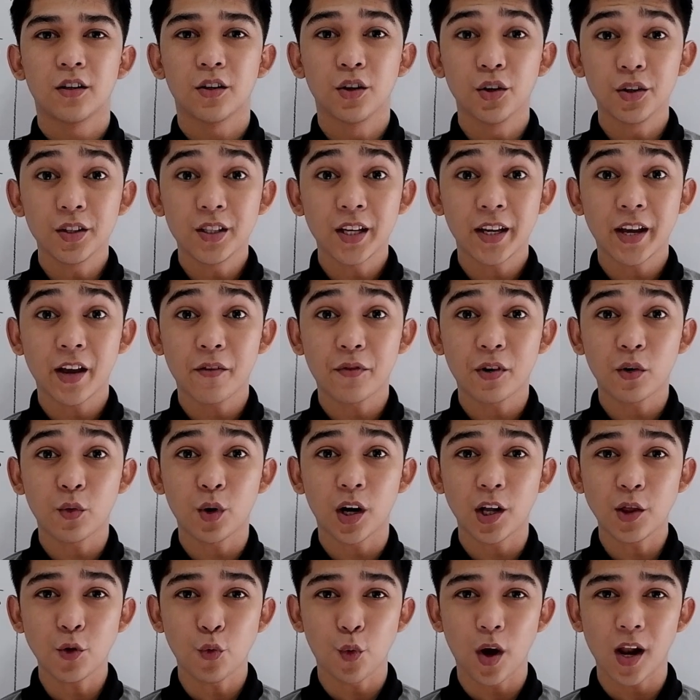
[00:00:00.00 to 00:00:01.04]
Good day
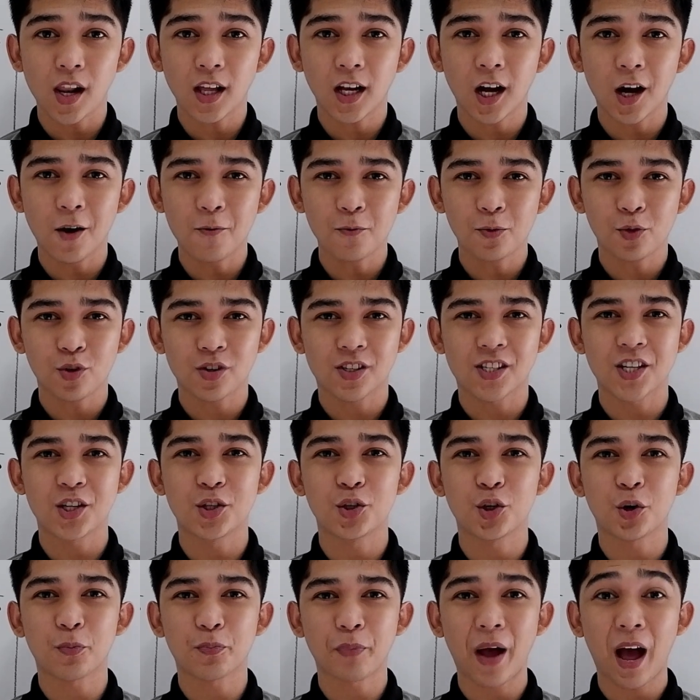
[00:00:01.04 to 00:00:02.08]
everyone, welcome to
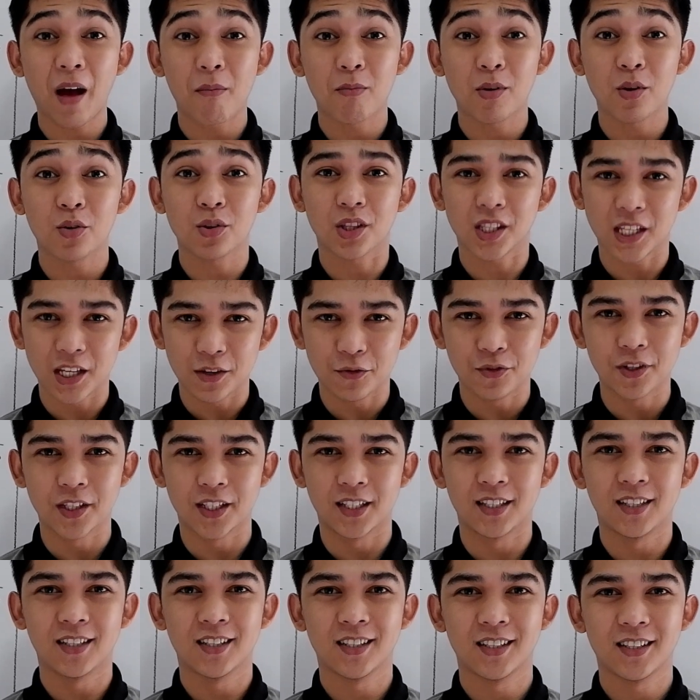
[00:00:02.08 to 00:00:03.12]
Senior Pablo
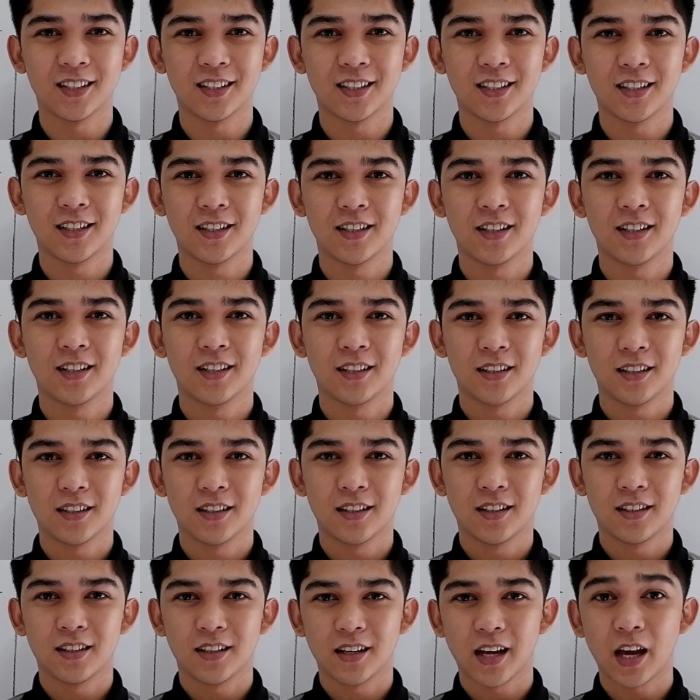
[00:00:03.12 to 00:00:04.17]
TV.
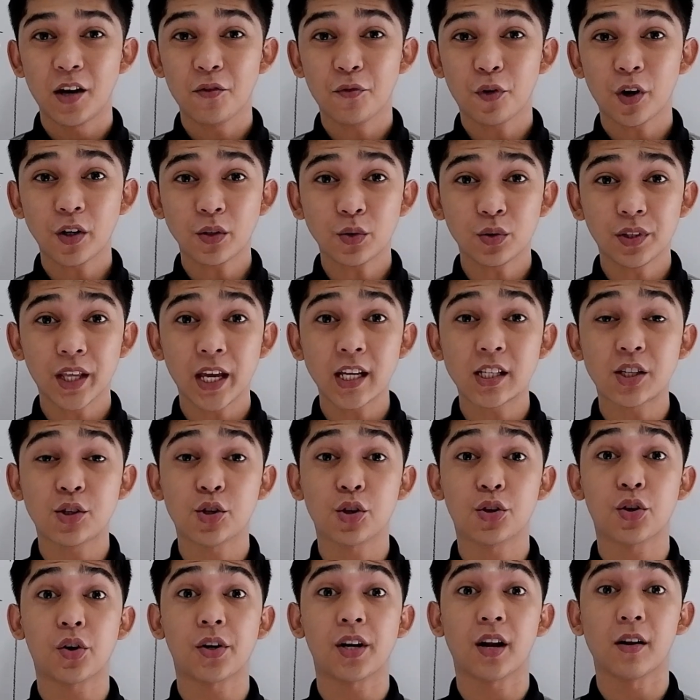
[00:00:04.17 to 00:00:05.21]
And for today's
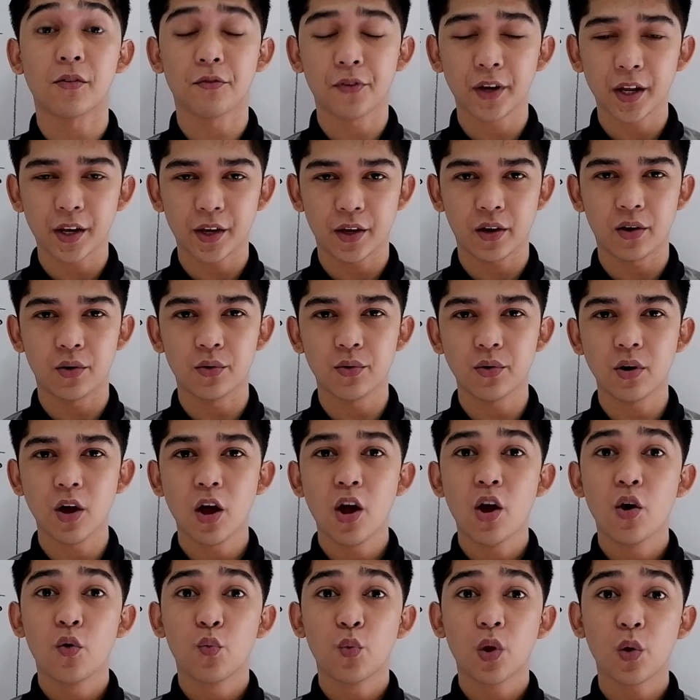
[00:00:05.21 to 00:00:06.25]
tutorial video,
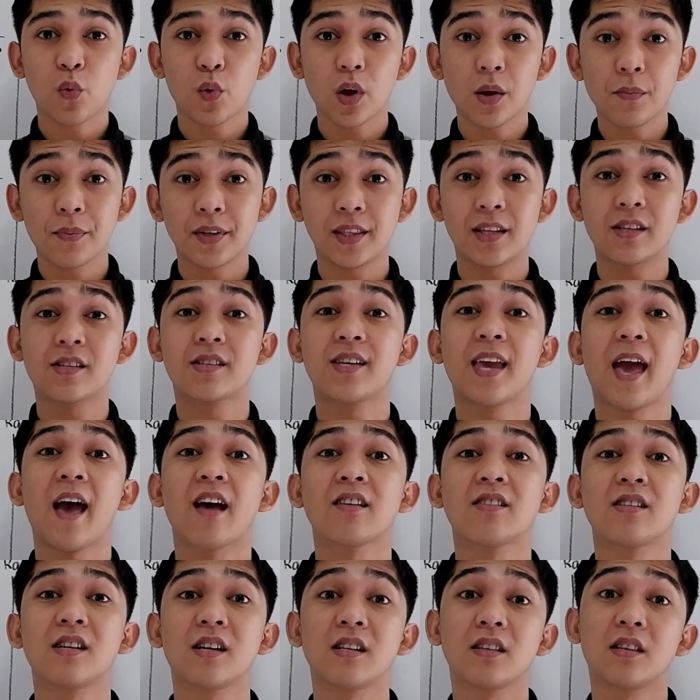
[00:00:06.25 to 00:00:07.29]
we will be
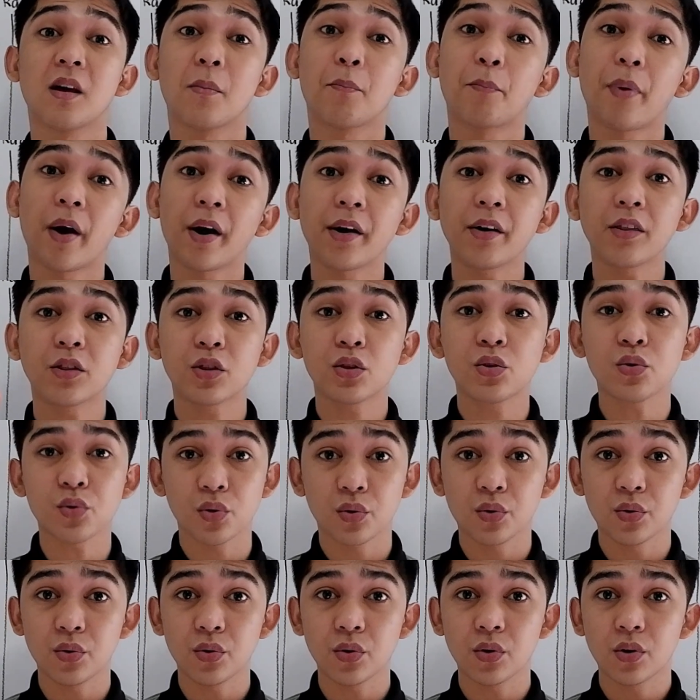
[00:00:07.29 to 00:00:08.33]
discussing the part
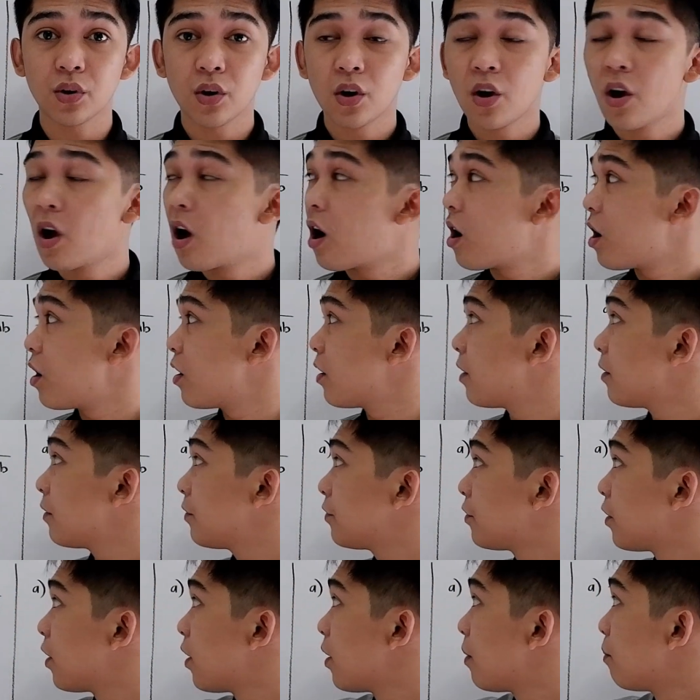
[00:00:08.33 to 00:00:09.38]
2
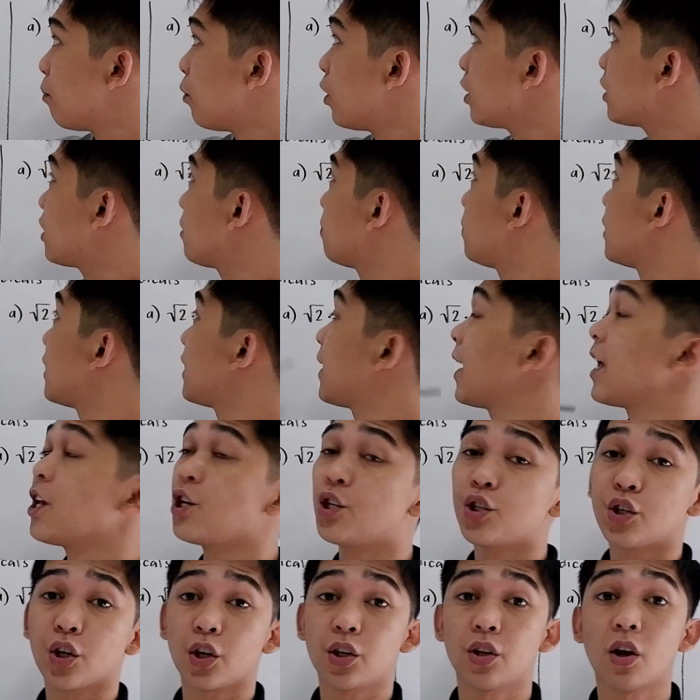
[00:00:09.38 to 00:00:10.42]
of
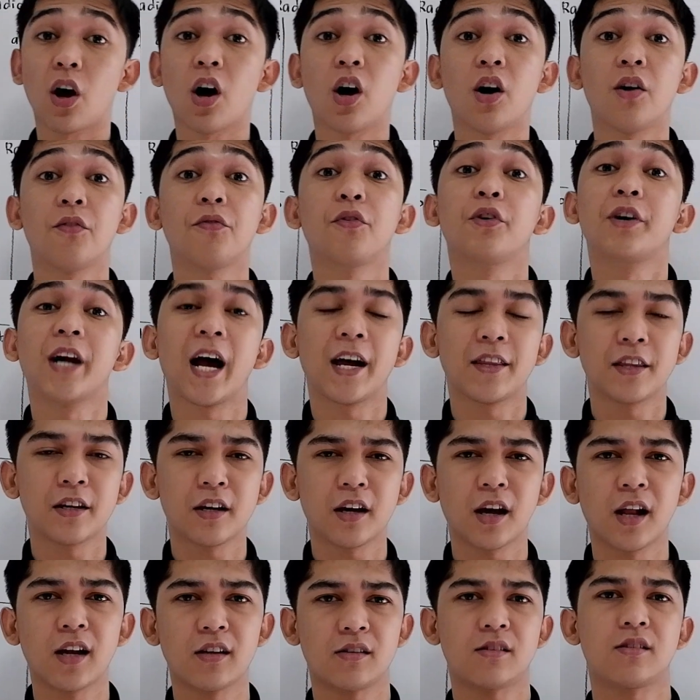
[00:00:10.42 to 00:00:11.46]
multiplication of
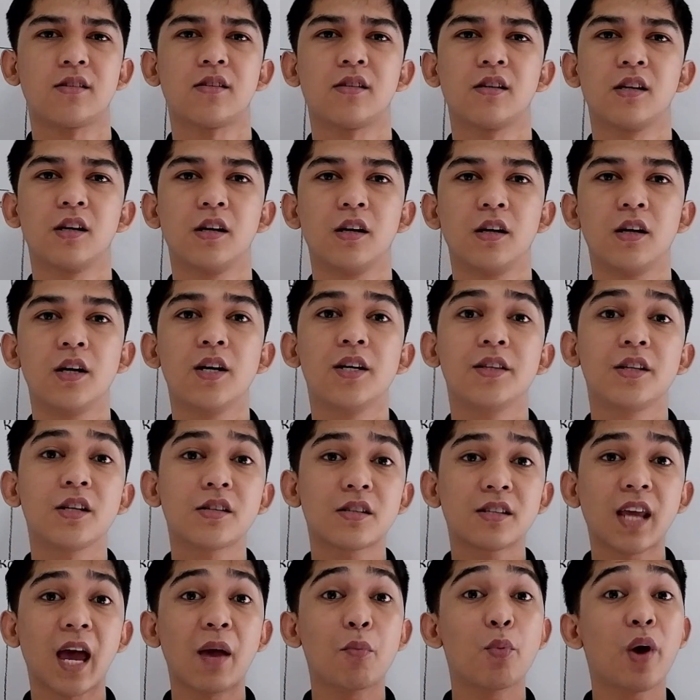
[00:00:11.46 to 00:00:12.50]
radicals.
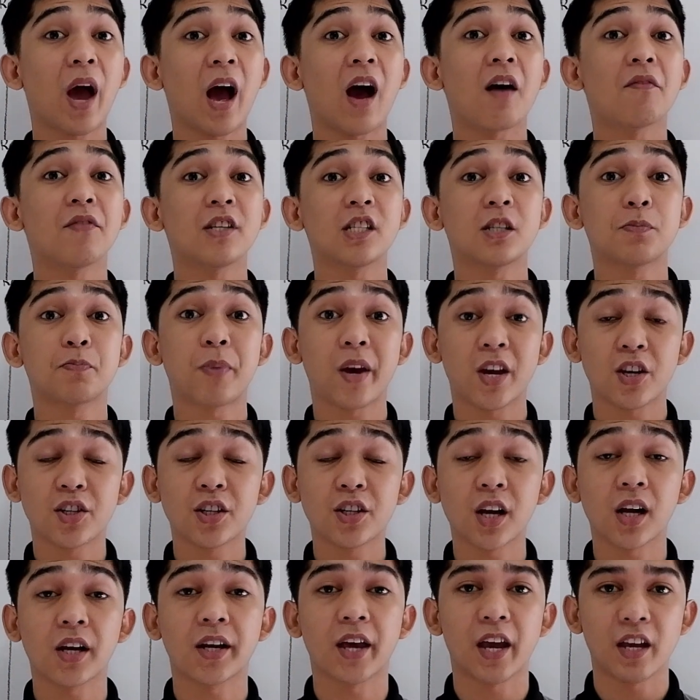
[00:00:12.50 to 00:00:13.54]
This time we have
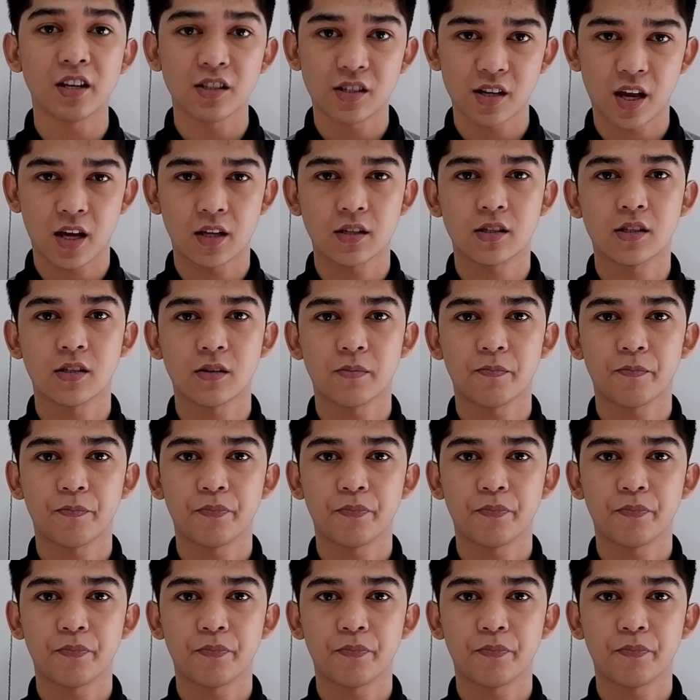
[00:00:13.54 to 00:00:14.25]
special cases.